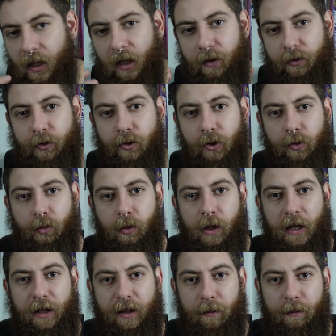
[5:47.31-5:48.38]
And if you don't
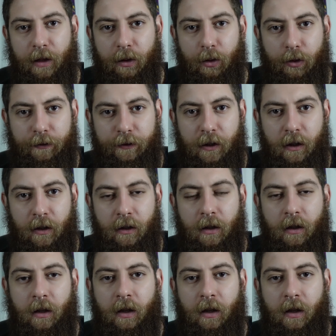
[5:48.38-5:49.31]
wear them that often,